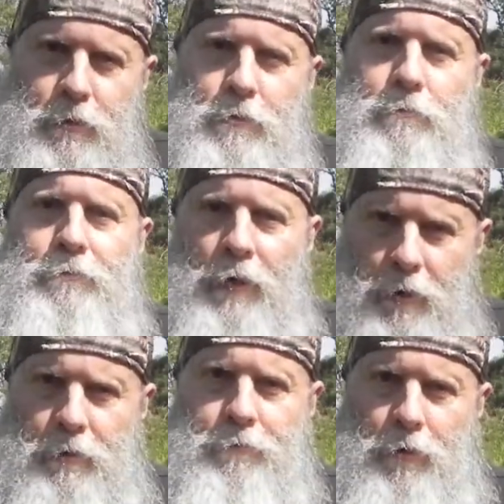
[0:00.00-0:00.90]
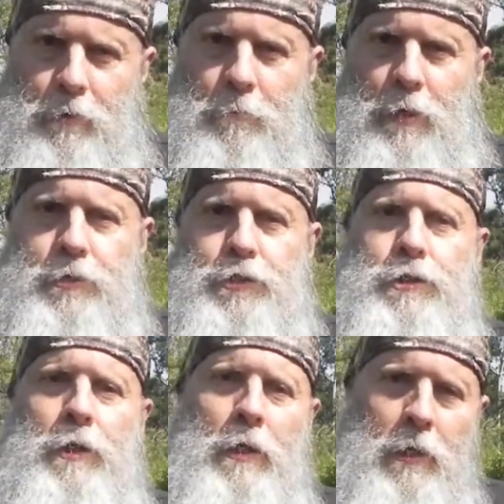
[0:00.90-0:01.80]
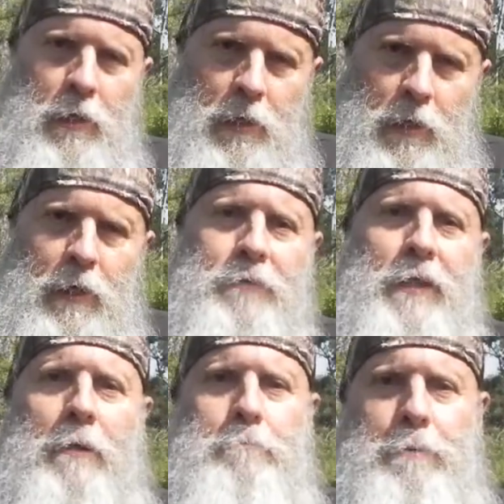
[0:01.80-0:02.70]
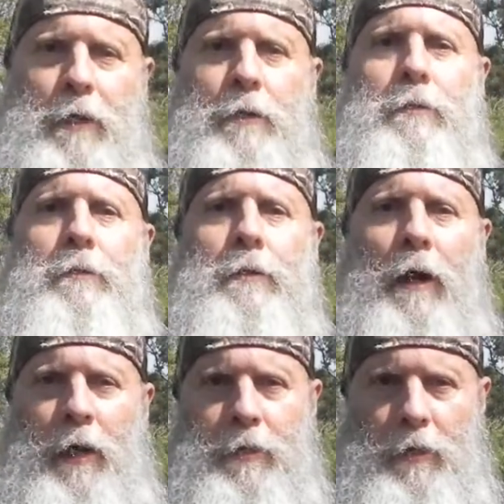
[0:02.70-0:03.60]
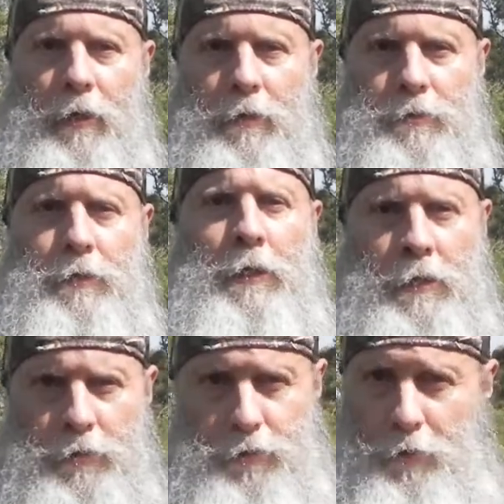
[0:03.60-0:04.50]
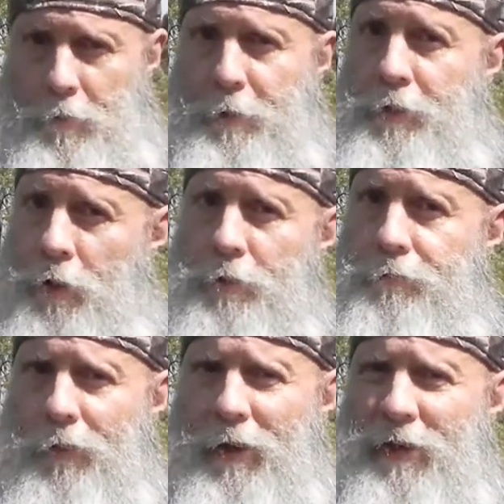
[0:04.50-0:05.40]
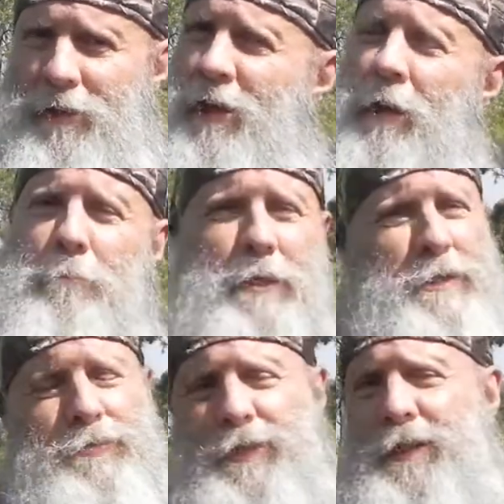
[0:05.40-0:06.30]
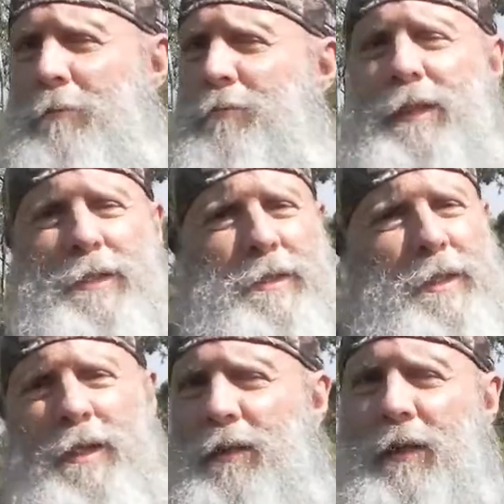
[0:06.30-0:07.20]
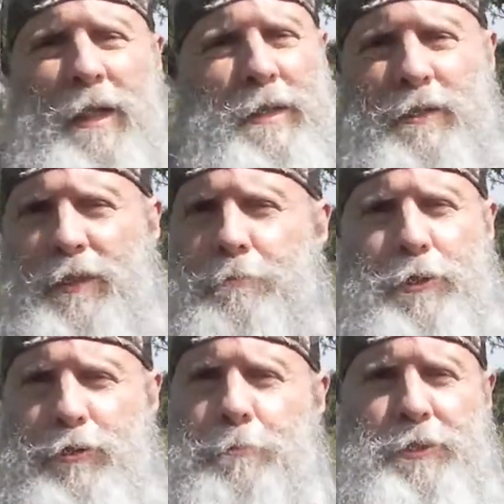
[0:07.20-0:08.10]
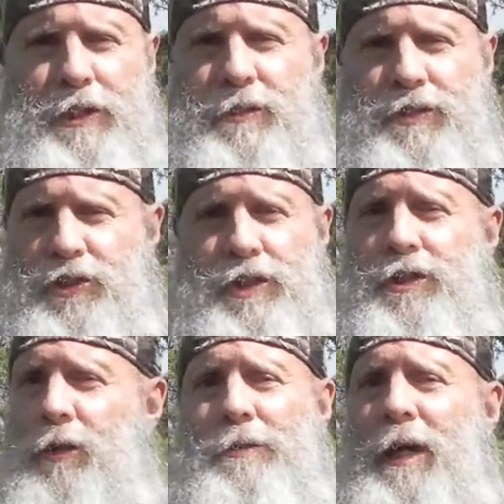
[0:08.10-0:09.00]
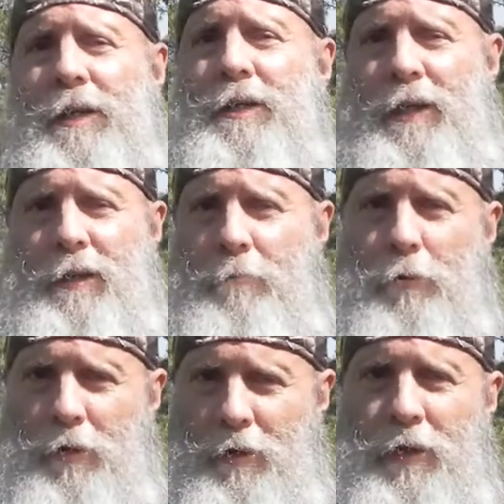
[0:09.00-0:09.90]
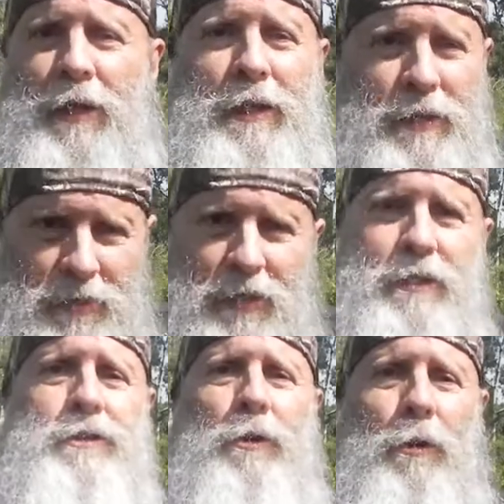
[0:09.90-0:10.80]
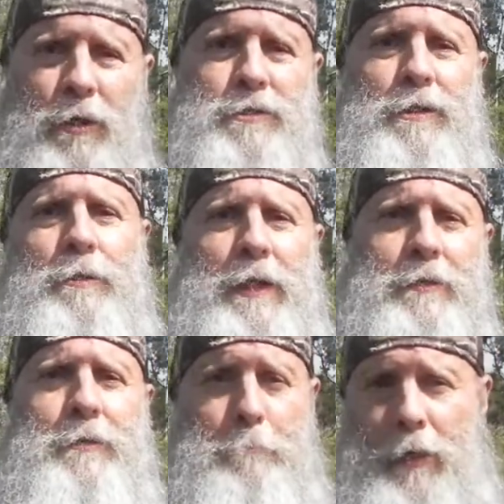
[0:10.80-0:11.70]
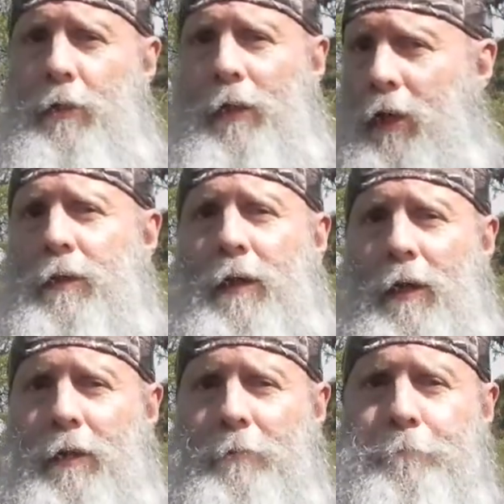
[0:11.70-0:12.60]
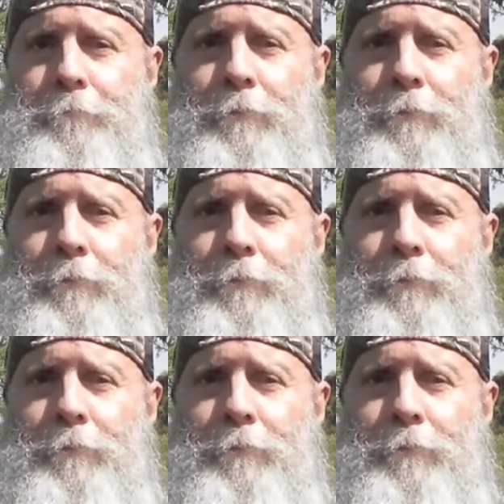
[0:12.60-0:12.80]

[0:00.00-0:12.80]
you very, very much. Hit that bell icon so you'll be notified because for some reason subscriptions just don't cut it anymore. You need to also hit the bell icon.